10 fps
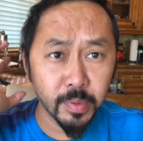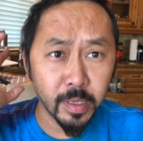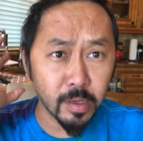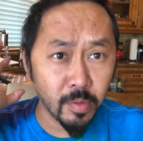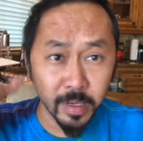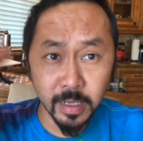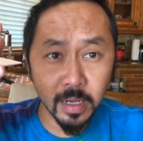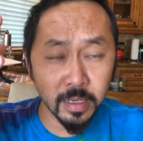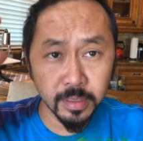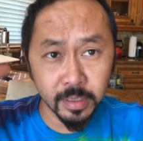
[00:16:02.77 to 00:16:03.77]
are like, oh my God,
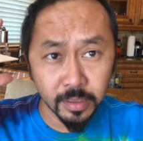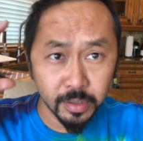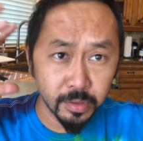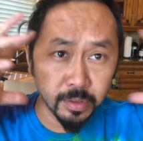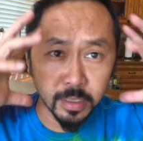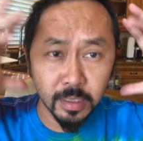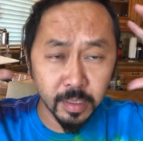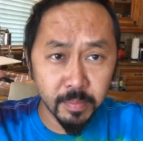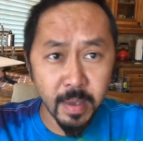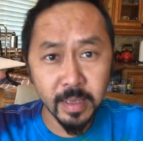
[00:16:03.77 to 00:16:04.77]
he's gonna do like these
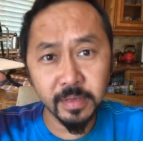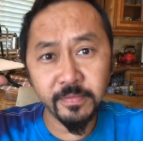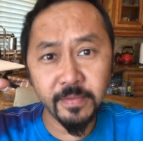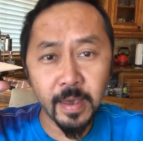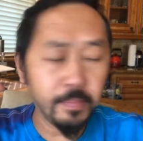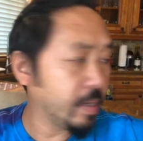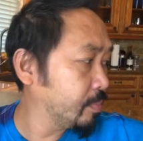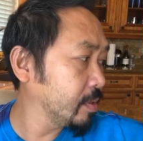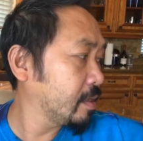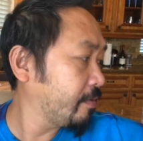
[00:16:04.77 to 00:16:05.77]
massive fat people
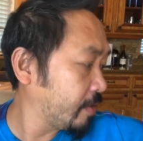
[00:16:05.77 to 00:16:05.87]
stuff.